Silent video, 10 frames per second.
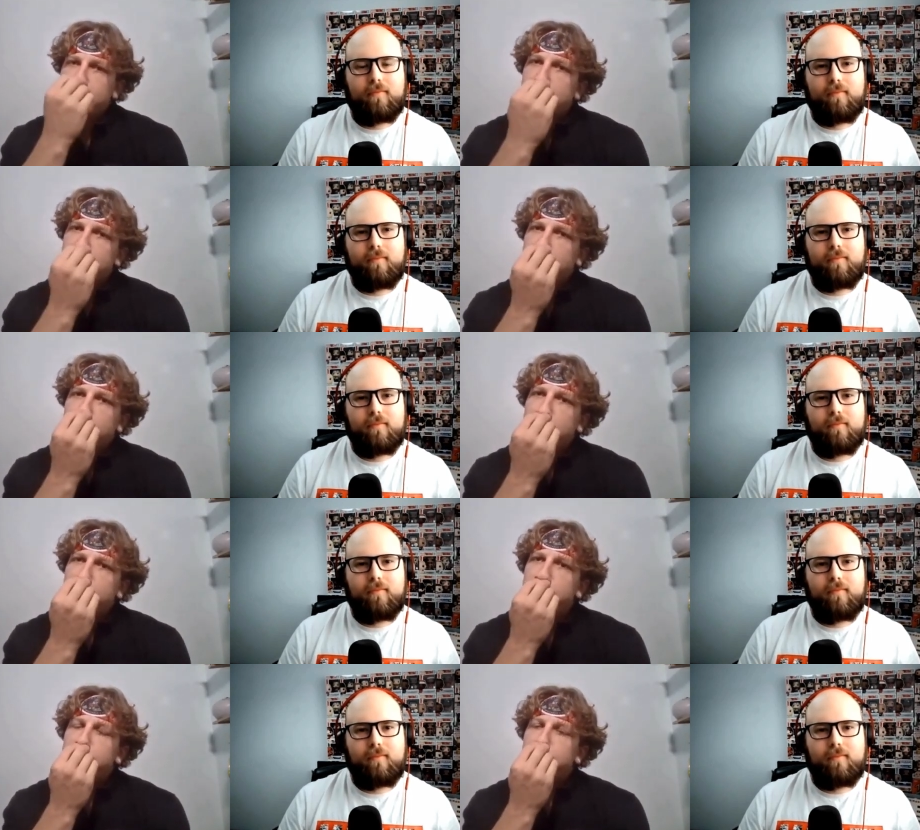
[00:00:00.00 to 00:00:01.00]

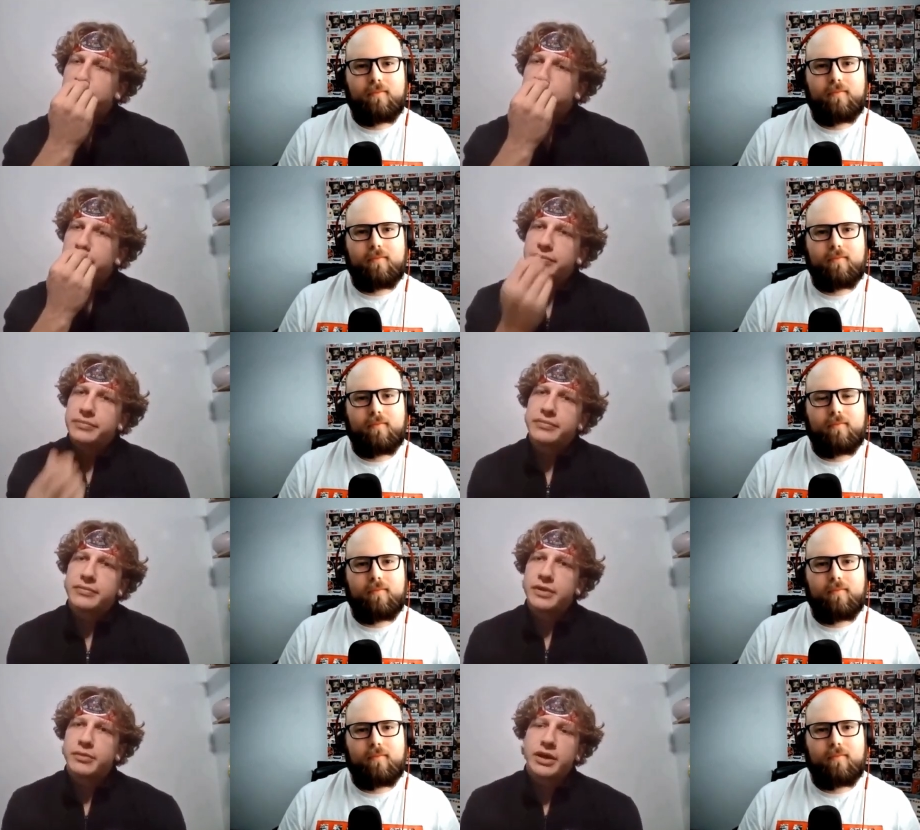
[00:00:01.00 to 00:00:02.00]
Speaker 1: um,
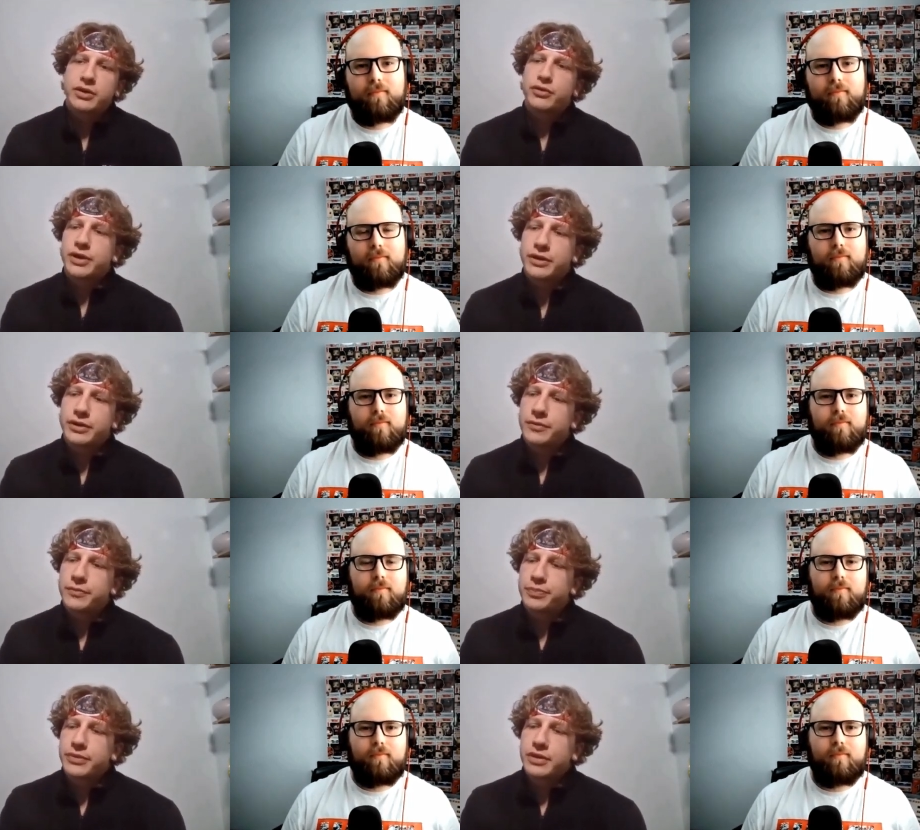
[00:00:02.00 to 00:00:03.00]
in my career
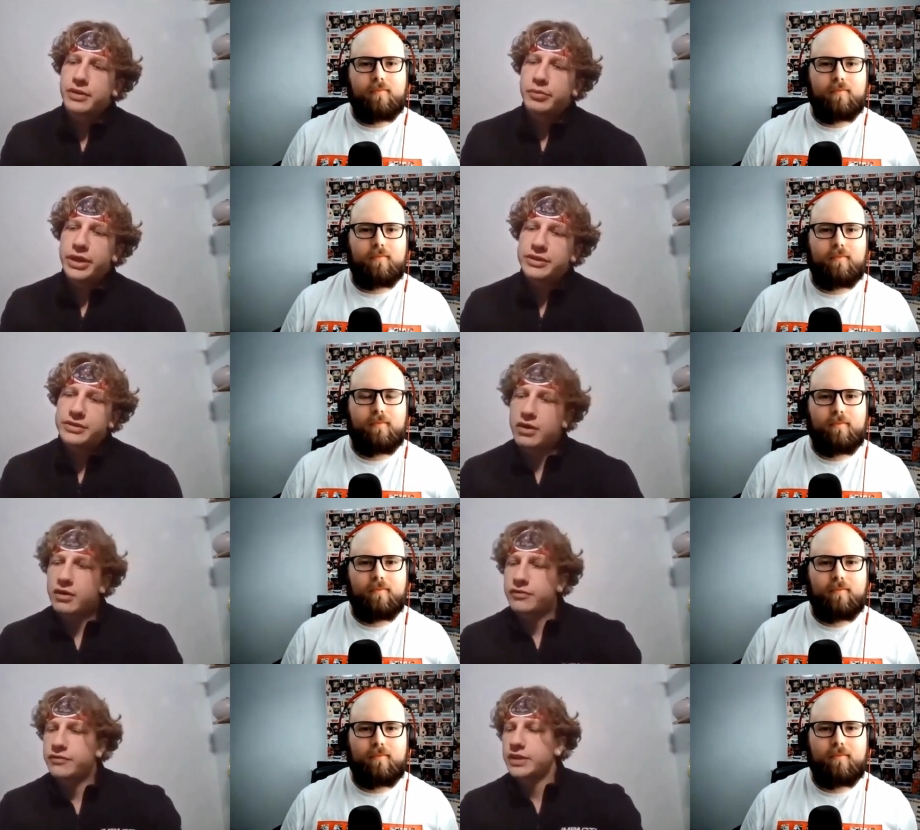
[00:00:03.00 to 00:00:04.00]
based
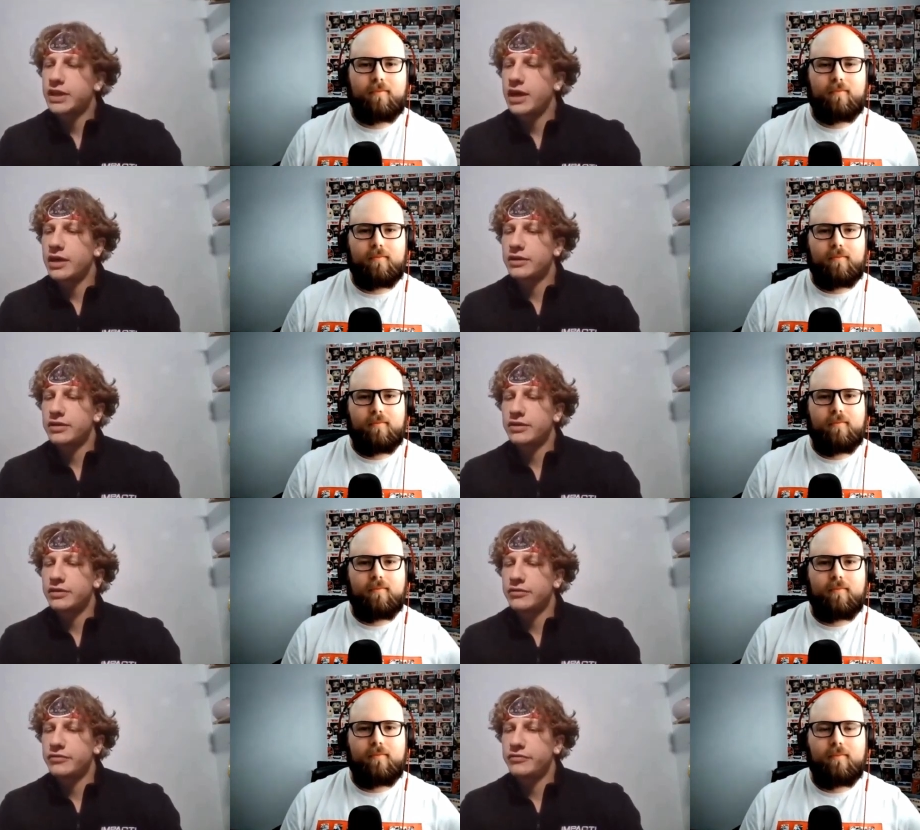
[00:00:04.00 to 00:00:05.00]
off of a lot
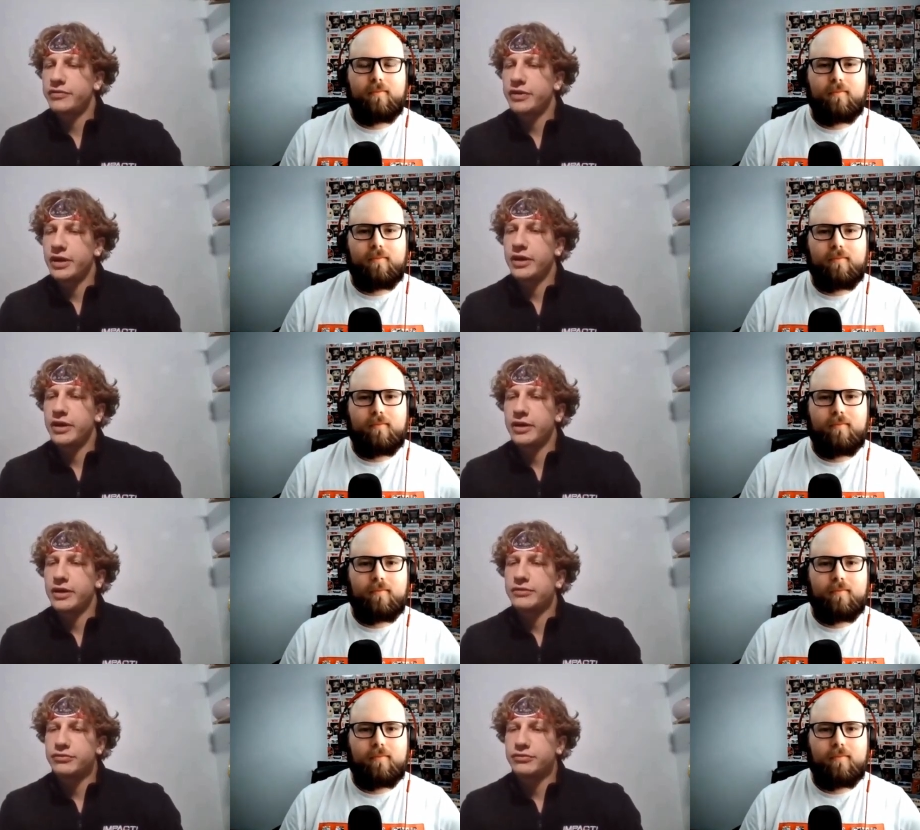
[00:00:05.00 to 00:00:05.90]
of uh,